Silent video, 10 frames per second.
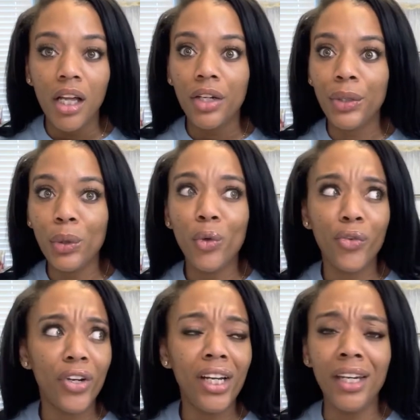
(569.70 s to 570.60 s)
Do
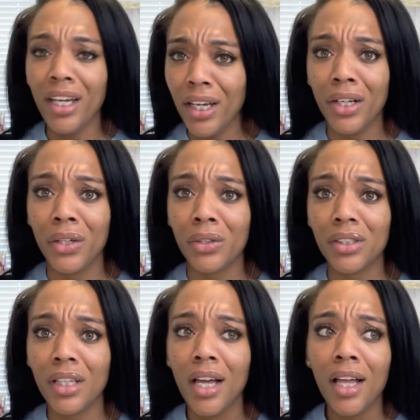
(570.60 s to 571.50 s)
free nails.
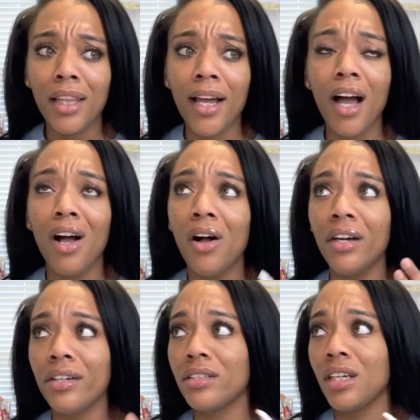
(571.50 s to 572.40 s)
Like, I don't
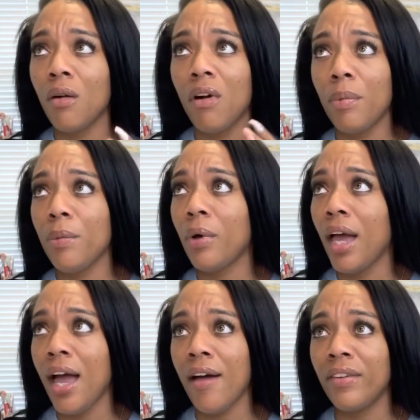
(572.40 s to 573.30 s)
understand what people
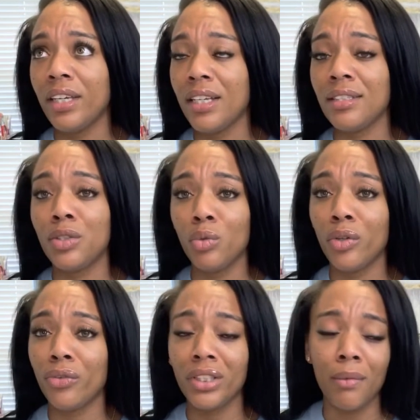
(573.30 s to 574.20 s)
have against doing
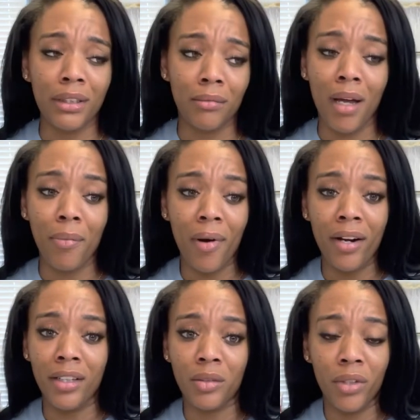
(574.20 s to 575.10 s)
free. My
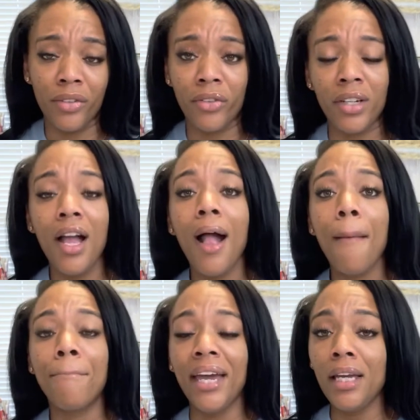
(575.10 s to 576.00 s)
products went free.
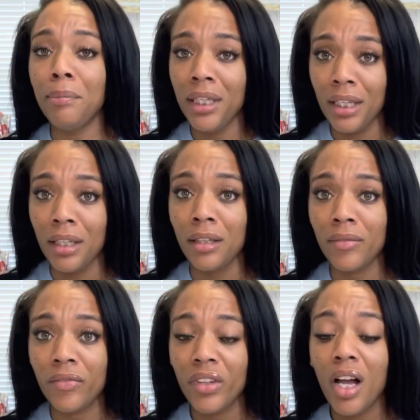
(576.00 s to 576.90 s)
Baby,
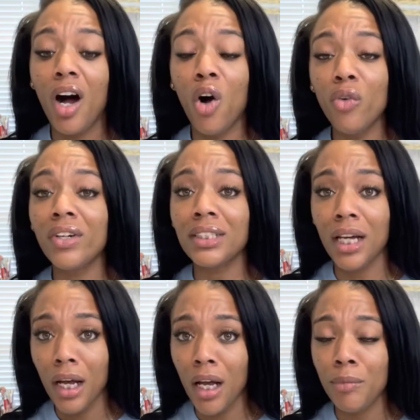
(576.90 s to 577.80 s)
over
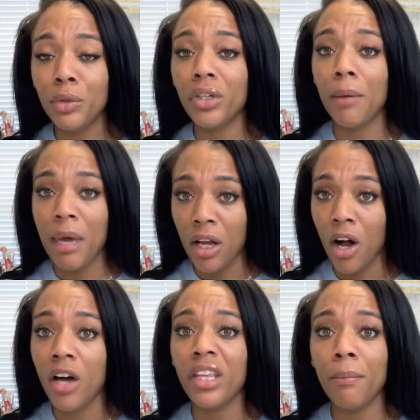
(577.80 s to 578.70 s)
time, you're going to make
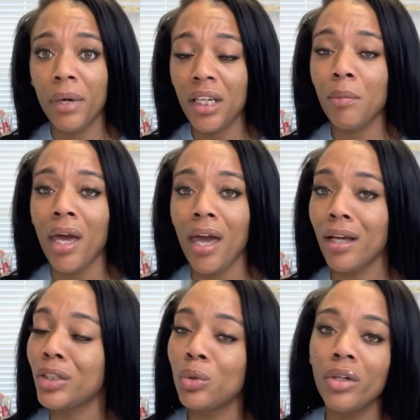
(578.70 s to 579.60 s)
all that money
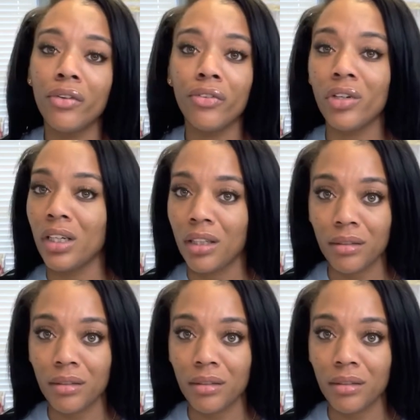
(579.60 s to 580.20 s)
back. Do it for free.